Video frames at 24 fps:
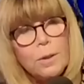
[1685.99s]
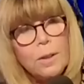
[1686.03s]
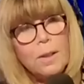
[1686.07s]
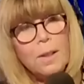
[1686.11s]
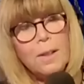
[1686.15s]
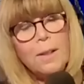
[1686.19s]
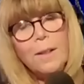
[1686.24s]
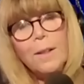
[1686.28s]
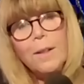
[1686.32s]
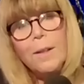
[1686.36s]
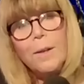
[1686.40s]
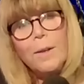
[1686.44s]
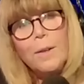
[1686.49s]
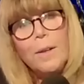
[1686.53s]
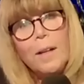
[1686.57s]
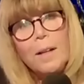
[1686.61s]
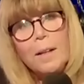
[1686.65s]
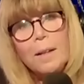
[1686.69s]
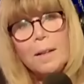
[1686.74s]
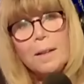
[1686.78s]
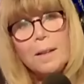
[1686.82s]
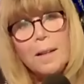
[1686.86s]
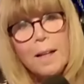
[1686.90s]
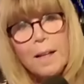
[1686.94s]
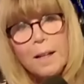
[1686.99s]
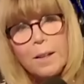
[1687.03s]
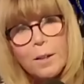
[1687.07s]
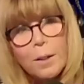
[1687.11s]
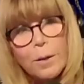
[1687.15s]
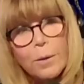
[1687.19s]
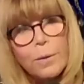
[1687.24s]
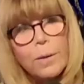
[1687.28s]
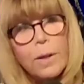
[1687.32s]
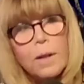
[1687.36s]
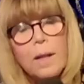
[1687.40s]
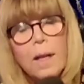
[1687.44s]
thank
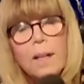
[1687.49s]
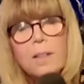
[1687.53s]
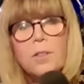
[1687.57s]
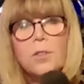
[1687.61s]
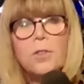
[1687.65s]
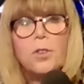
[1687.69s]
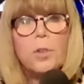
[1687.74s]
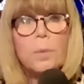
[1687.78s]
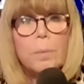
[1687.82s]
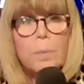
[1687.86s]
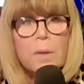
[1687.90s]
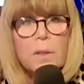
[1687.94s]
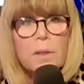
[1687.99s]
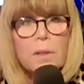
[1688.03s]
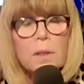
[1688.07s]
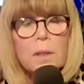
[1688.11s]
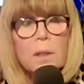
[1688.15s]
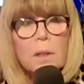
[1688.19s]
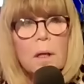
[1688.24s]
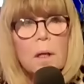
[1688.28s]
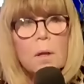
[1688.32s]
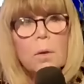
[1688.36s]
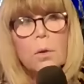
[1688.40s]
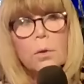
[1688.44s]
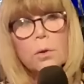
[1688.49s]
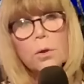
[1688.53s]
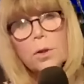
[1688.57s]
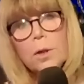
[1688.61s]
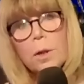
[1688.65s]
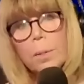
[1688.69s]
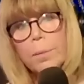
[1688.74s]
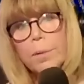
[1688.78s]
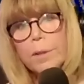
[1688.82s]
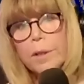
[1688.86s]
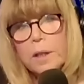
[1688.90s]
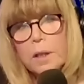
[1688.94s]
you. That's Jim Messina, who
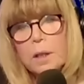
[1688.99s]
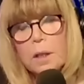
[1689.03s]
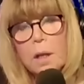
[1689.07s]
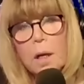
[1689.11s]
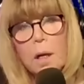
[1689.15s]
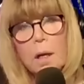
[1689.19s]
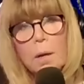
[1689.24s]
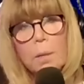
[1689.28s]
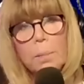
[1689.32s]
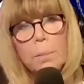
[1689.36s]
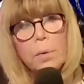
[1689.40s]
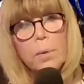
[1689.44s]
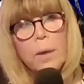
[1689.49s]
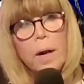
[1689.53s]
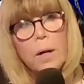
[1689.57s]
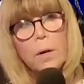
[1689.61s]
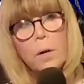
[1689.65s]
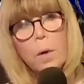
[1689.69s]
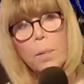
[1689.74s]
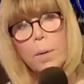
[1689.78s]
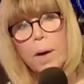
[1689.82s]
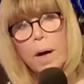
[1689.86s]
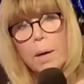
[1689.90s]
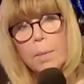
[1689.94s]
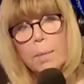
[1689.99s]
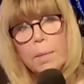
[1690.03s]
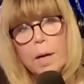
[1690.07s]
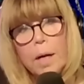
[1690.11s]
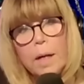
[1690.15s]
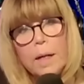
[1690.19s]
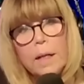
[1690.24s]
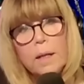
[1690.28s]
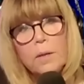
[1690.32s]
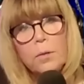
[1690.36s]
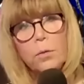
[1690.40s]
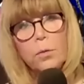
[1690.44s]
shepherded Barack
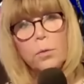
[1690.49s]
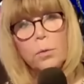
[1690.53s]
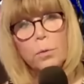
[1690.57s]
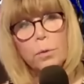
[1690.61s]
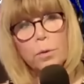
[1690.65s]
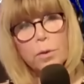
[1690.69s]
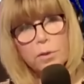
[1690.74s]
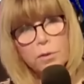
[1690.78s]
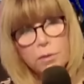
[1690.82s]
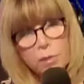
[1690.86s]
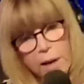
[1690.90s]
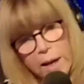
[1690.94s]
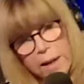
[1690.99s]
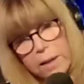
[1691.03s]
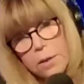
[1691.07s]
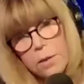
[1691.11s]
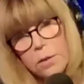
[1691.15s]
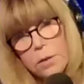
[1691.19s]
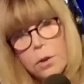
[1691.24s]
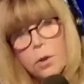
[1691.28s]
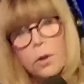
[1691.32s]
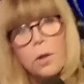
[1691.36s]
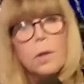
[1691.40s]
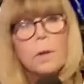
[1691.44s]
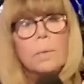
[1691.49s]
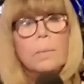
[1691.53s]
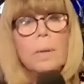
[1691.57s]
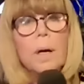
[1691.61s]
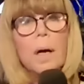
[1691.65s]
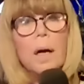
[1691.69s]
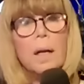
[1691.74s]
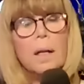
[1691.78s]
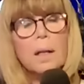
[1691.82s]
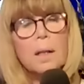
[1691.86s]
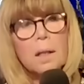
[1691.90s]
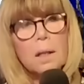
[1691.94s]
Obama into the second term.
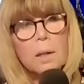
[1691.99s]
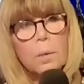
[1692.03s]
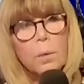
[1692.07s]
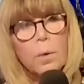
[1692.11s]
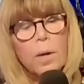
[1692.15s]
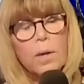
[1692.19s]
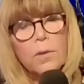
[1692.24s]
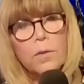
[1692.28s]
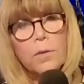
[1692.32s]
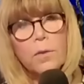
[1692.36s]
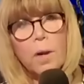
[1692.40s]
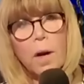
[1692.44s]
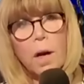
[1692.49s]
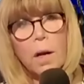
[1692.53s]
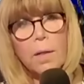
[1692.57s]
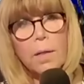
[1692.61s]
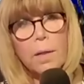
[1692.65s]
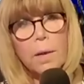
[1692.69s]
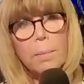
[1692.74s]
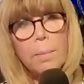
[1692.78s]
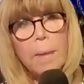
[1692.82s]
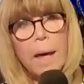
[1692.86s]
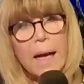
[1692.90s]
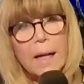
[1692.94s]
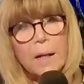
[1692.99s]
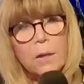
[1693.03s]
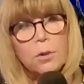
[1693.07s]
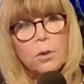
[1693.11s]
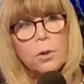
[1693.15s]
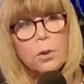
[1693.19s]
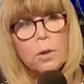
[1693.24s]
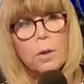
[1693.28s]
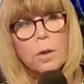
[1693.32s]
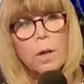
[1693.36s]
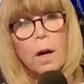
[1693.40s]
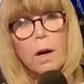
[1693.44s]
He was the
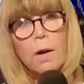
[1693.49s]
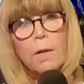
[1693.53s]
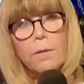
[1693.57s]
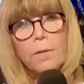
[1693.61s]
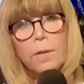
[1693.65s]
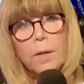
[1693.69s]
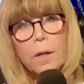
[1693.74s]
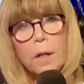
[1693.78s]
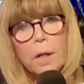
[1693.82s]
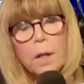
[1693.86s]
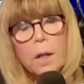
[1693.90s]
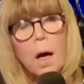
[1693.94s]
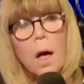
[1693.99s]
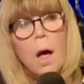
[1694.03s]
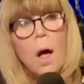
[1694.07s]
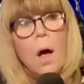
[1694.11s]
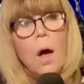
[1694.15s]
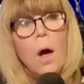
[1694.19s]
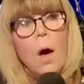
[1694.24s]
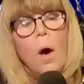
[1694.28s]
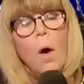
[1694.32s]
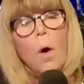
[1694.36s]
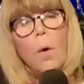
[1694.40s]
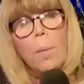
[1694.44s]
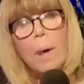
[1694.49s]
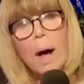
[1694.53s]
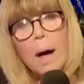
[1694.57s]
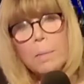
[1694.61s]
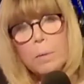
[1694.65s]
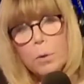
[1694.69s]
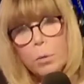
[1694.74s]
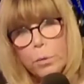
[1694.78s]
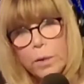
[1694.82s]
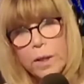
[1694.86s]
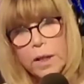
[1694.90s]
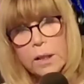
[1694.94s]
manager of the
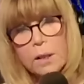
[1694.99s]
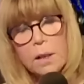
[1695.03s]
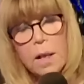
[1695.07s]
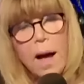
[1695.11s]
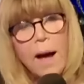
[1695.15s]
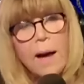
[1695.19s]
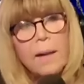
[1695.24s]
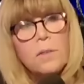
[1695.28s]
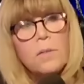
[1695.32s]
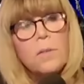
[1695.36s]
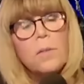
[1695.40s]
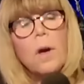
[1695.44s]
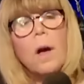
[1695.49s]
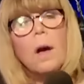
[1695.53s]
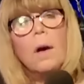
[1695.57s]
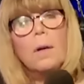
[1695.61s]
Obama reelect,